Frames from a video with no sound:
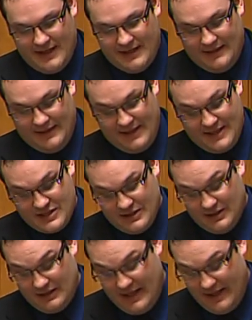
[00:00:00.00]
and a
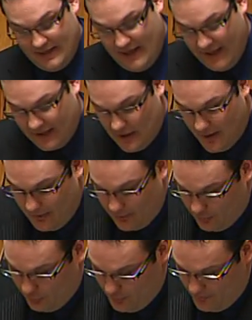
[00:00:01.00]
nation-leading economic
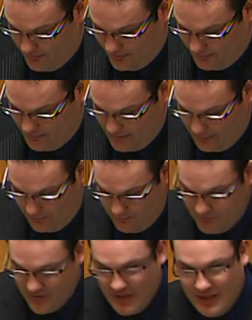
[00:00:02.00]
growth, Mr. Speaker.